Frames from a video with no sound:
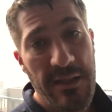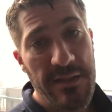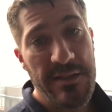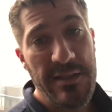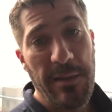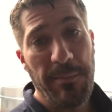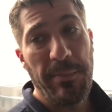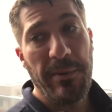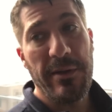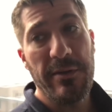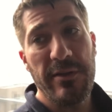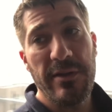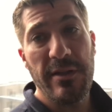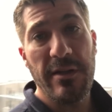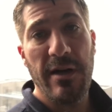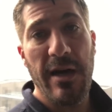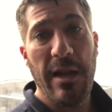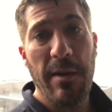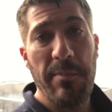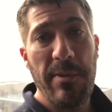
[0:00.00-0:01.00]
Typically,
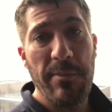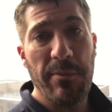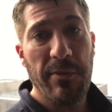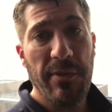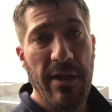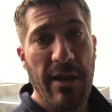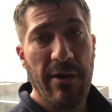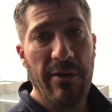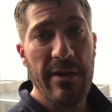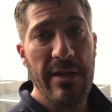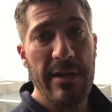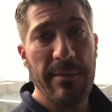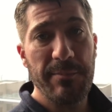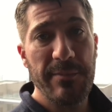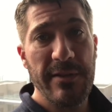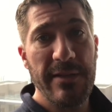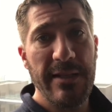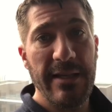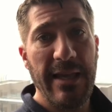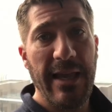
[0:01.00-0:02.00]
a lot of people that are
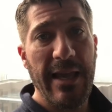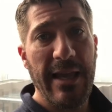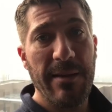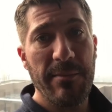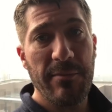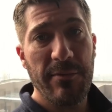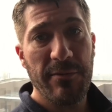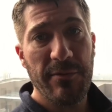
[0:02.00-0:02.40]
hip to the game